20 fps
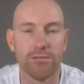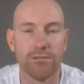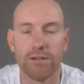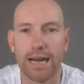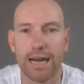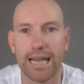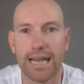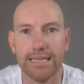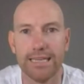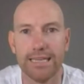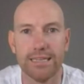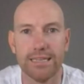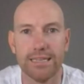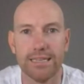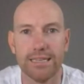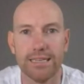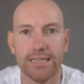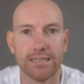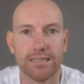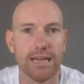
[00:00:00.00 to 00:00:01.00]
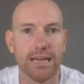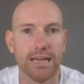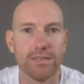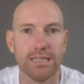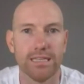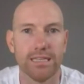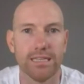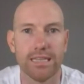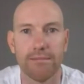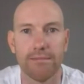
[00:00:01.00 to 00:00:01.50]
rage, it's around
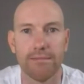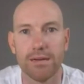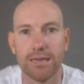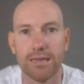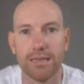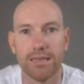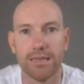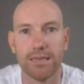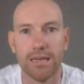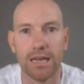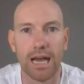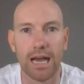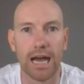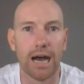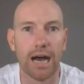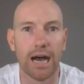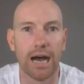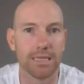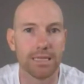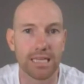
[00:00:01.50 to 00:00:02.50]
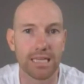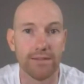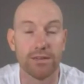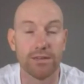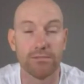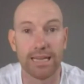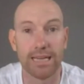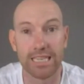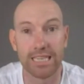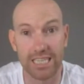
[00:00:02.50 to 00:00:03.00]
resentment, it's
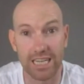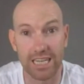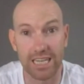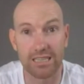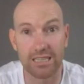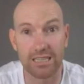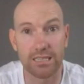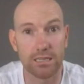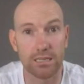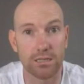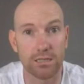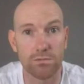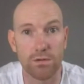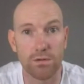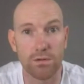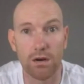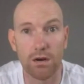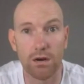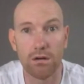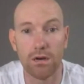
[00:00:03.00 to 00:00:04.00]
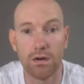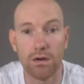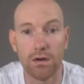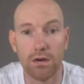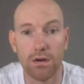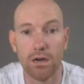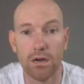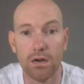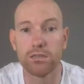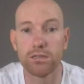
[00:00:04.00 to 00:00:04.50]
even around jealousy as well.
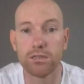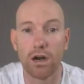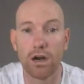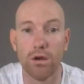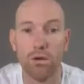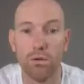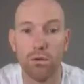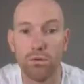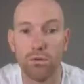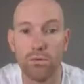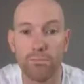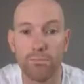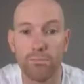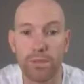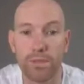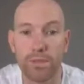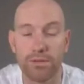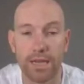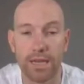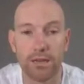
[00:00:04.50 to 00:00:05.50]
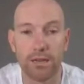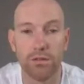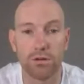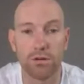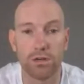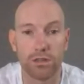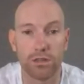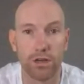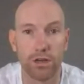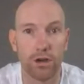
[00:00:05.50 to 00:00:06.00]
So you need to
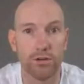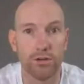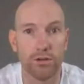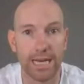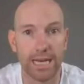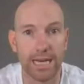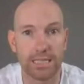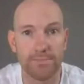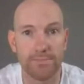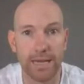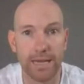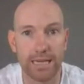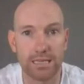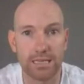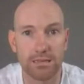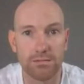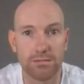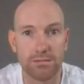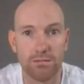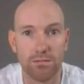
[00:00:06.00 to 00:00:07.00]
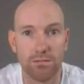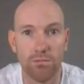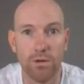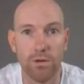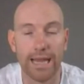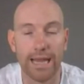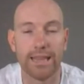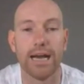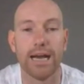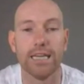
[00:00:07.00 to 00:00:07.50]
look at those aspects and
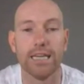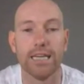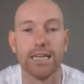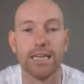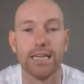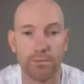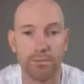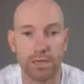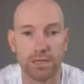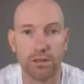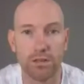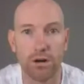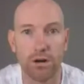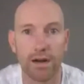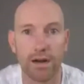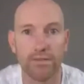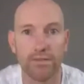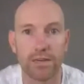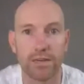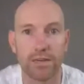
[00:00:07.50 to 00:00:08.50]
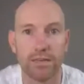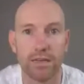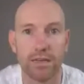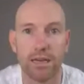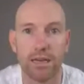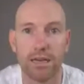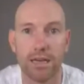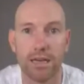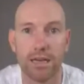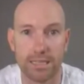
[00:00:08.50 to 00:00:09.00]
where they show up in your life
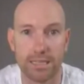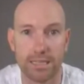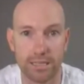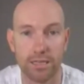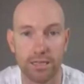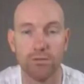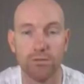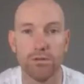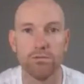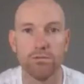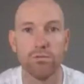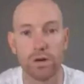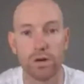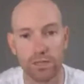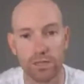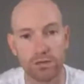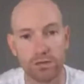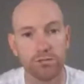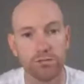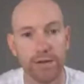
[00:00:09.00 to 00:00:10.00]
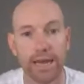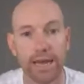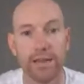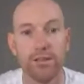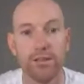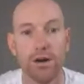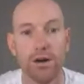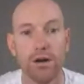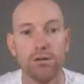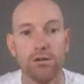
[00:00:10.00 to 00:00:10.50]
and deal with what's
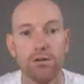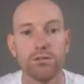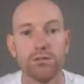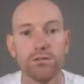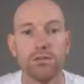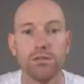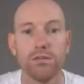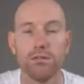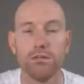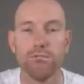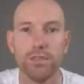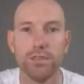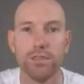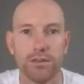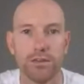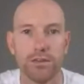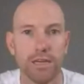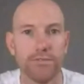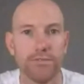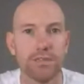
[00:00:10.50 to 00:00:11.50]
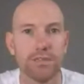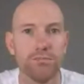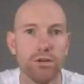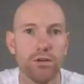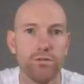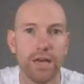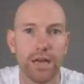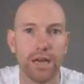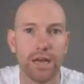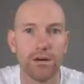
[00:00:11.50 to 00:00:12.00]
created those with your grief to
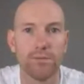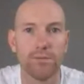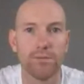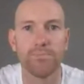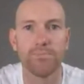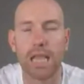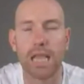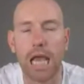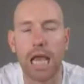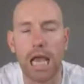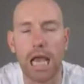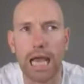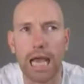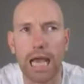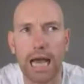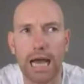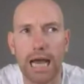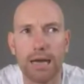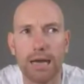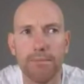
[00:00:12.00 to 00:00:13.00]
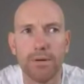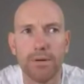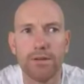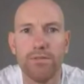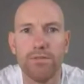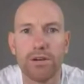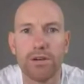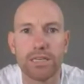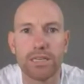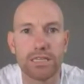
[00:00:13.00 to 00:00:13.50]
move that on. But a
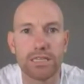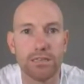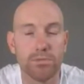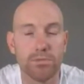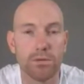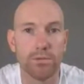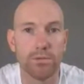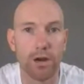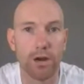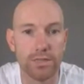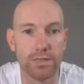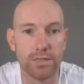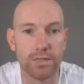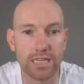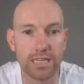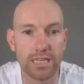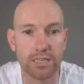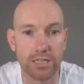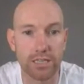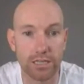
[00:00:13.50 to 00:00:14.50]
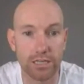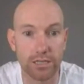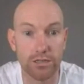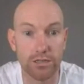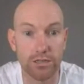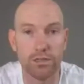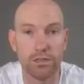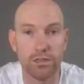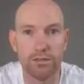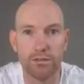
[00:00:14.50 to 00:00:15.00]
very simple process you can
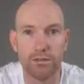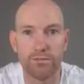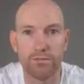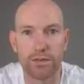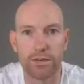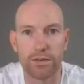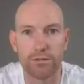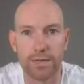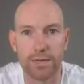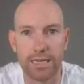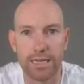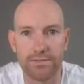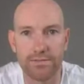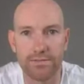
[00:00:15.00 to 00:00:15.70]
use for grief,